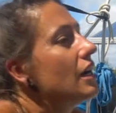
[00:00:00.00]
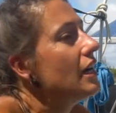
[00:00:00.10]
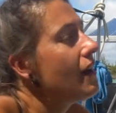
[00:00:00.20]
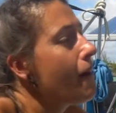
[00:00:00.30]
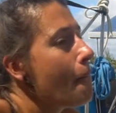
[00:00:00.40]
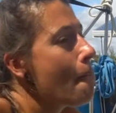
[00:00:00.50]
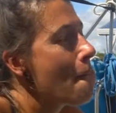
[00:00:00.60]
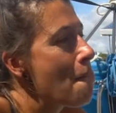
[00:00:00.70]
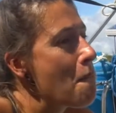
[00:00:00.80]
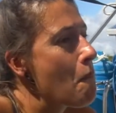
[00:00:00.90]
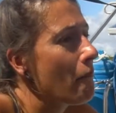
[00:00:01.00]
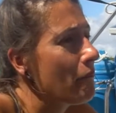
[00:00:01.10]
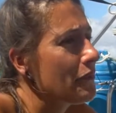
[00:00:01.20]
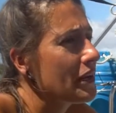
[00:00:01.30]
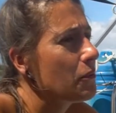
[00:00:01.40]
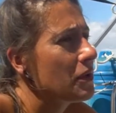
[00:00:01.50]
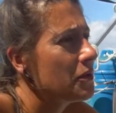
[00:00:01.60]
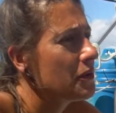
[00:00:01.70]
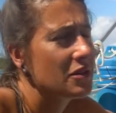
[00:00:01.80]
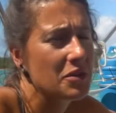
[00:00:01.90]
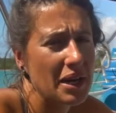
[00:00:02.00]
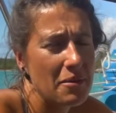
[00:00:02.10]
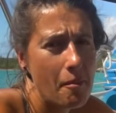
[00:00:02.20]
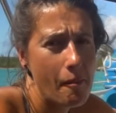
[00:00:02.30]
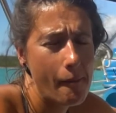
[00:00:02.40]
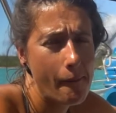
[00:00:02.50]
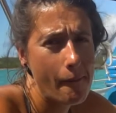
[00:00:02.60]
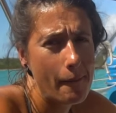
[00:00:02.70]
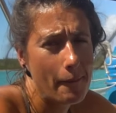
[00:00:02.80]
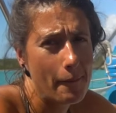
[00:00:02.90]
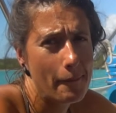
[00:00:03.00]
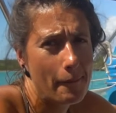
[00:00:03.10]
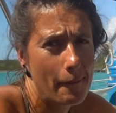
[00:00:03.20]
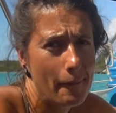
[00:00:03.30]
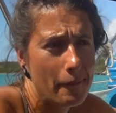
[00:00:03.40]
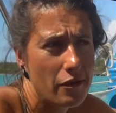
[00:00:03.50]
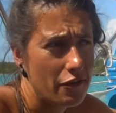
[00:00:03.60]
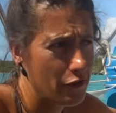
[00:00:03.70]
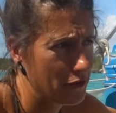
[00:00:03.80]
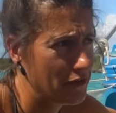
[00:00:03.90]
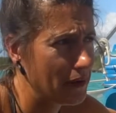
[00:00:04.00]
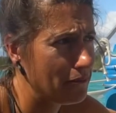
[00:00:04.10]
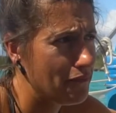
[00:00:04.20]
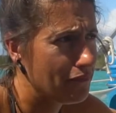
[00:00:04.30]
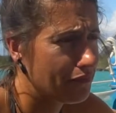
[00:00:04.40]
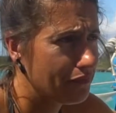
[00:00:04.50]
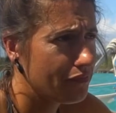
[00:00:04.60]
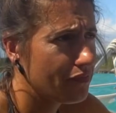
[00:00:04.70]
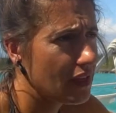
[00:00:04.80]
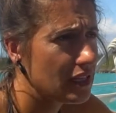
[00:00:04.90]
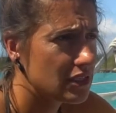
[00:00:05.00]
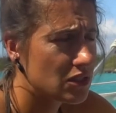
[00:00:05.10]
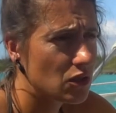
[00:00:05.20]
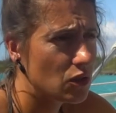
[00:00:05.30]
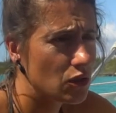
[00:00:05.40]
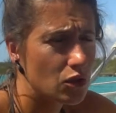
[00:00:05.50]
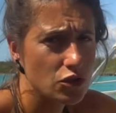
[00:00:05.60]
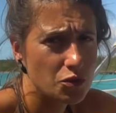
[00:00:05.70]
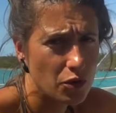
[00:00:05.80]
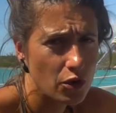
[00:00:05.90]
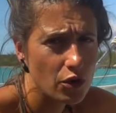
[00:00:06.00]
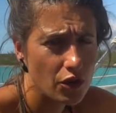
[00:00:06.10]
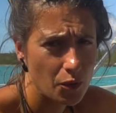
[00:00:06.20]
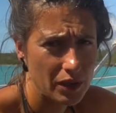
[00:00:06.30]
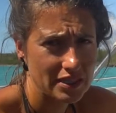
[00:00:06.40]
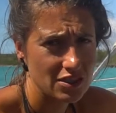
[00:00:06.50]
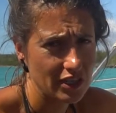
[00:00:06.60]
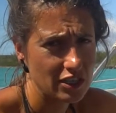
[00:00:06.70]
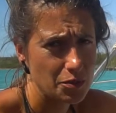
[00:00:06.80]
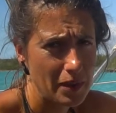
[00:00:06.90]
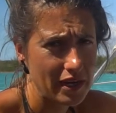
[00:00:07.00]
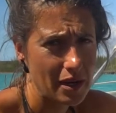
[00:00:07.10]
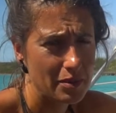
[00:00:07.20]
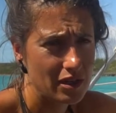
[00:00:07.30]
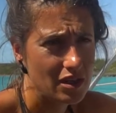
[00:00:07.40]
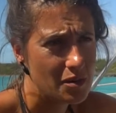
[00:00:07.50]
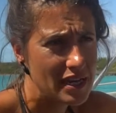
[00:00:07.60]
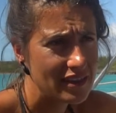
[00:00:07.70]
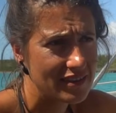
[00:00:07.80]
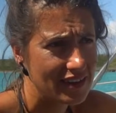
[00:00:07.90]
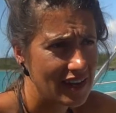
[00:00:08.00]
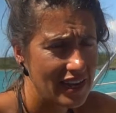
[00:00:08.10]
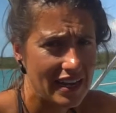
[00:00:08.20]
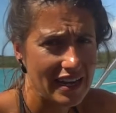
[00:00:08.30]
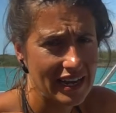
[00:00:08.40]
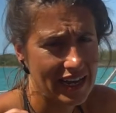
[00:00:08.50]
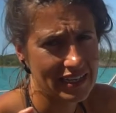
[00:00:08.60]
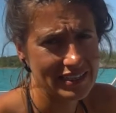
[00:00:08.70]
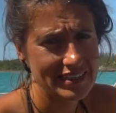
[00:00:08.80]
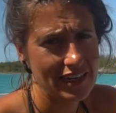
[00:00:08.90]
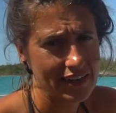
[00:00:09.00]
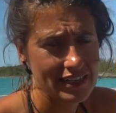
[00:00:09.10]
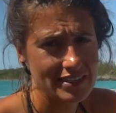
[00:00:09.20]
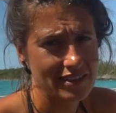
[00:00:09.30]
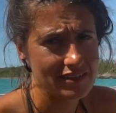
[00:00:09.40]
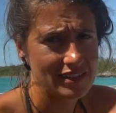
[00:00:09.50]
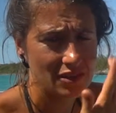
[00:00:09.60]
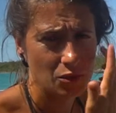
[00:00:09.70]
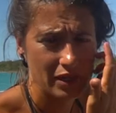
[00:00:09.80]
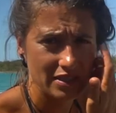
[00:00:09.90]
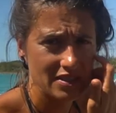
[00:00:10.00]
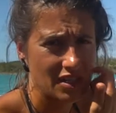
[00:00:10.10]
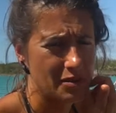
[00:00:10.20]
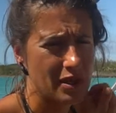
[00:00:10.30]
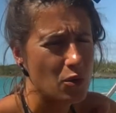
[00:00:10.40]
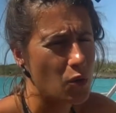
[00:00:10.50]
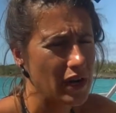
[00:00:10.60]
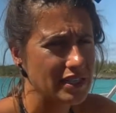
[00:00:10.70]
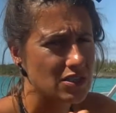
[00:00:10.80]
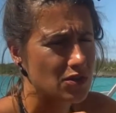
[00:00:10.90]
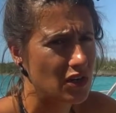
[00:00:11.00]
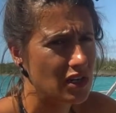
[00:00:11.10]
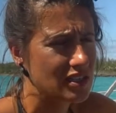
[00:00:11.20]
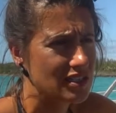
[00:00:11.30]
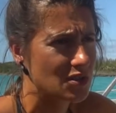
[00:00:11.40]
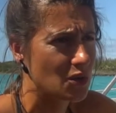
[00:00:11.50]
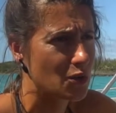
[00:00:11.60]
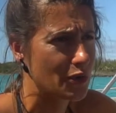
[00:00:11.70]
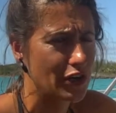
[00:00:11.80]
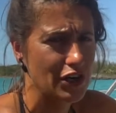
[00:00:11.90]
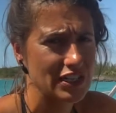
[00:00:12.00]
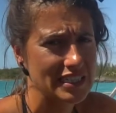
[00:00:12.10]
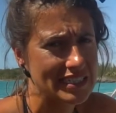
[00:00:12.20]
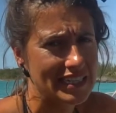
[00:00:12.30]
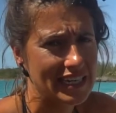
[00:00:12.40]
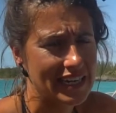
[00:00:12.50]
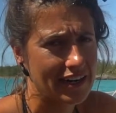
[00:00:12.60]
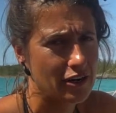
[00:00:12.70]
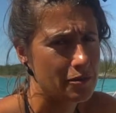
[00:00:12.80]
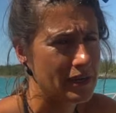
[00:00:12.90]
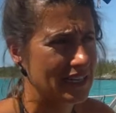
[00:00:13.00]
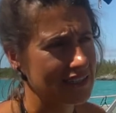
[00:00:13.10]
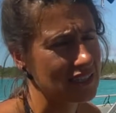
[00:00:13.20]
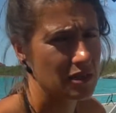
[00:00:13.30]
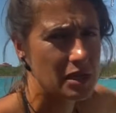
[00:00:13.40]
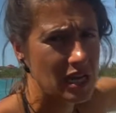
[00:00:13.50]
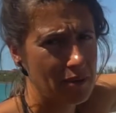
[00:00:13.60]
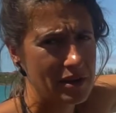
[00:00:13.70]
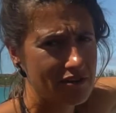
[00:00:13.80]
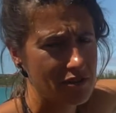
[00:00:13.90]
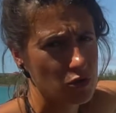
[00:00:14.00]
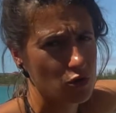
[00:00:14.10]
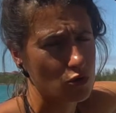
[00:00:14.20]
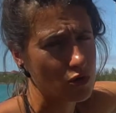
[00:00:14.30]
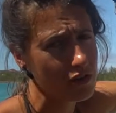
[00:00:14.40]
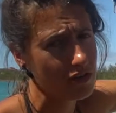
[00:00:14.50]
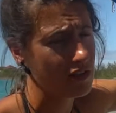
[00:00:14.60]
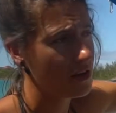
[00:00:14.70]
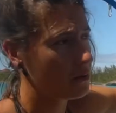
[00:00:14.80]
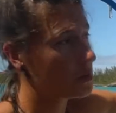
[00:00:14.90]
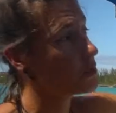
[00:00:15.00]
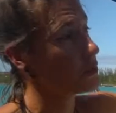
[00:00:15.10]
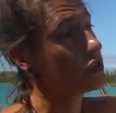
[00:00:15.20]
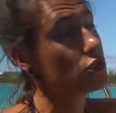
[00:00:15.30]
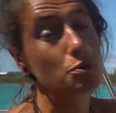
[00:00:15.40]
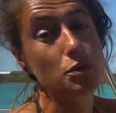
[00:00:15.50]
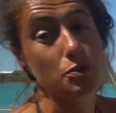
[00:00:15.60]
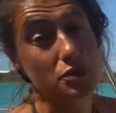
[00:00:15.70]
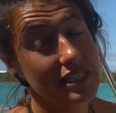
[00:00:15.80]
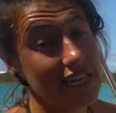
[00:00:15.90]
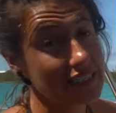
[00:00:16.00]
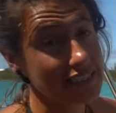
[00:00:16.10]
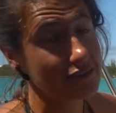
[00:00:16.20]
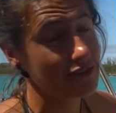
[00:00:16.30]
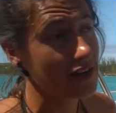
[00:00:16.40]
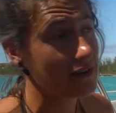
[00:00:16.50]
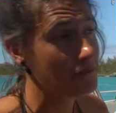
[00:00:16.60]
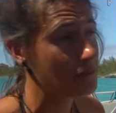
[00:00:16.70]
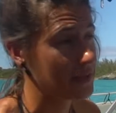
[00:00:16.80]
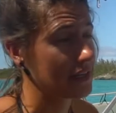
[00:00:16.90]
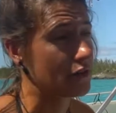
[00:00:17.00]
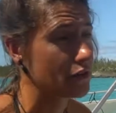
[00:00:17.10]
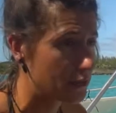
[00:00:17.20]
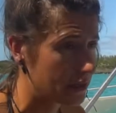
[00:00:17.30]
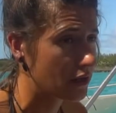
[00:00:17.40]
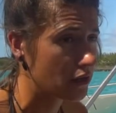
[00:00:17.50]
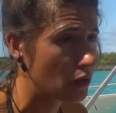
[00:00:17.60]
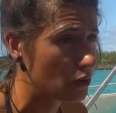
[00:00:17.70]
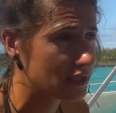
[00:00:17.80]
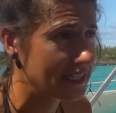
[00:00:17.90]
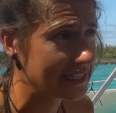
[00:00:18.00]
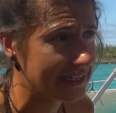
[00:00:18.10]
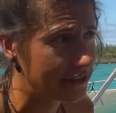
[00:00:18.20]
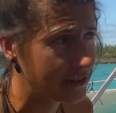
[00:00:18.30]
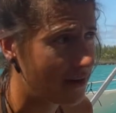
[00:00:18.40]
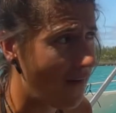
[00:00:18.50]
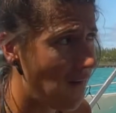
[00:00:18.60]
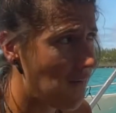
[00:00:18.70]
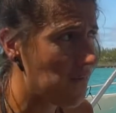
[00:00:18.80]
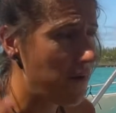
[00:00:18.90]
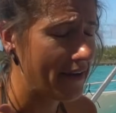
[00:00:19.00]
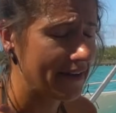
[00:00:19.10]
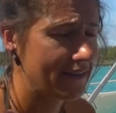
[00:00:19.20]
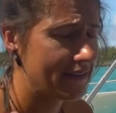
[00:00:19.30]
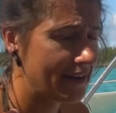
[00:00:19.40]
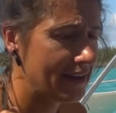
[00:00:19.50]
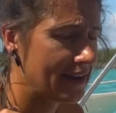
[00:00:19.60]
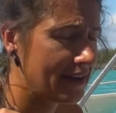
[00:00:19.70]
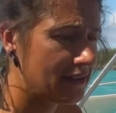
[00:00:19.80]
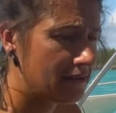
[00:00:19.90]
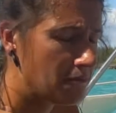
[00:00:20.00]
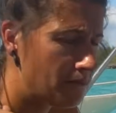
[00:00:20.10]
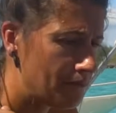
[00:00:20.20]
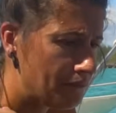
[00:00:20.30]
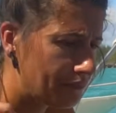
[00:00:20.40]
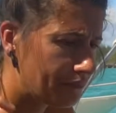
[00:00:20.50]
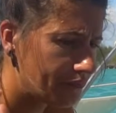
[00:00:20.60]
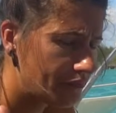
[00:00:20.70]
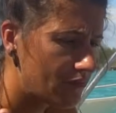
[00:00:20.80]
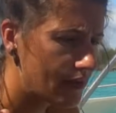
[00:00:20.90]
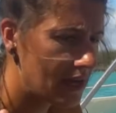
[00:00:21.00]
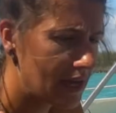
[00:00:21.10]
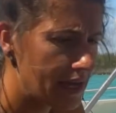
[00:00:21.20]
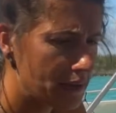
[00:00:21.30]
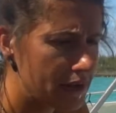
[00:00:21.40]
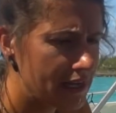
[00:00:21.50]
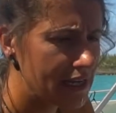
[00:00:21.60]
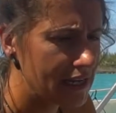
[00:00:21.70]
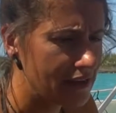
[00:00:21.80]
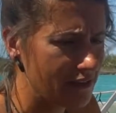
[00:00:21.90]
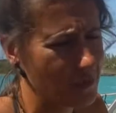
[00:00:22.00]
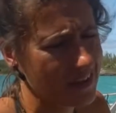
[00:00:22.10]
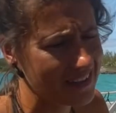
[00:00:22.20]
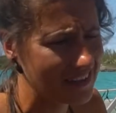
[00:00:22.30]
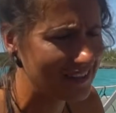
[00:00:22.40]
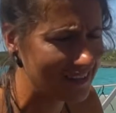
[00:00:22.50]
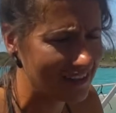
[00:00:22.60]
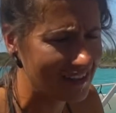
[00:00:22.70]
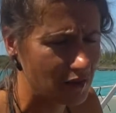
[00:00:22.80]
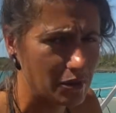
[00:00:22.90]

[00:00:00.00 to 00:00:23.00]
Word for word: Um, okay, what are we today? Thursday. Thursday. So tomorrow the wind's starting to pick up a little bit and Saturday, Sunday the wind's gonna be quite strong so we're gonna stick here because they'll be coming from the north which we're super protected from and there's really good holding here. And then I believe Monday is a little